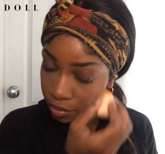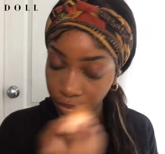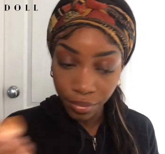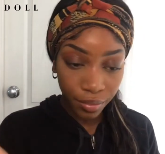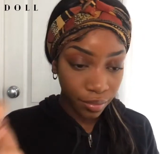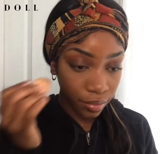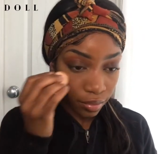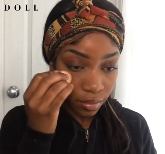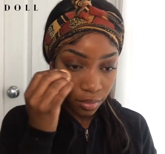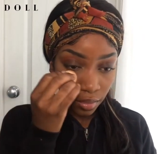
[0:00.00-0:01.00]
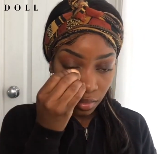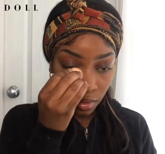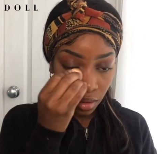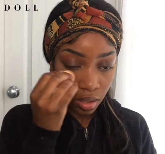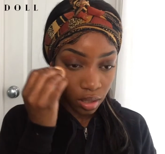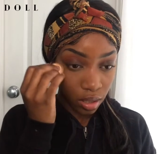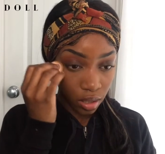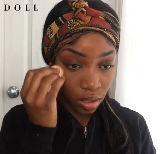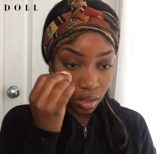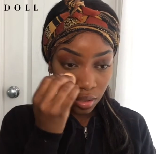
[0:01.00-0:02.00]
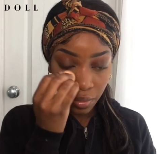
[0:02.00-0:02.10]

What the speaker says: (silence)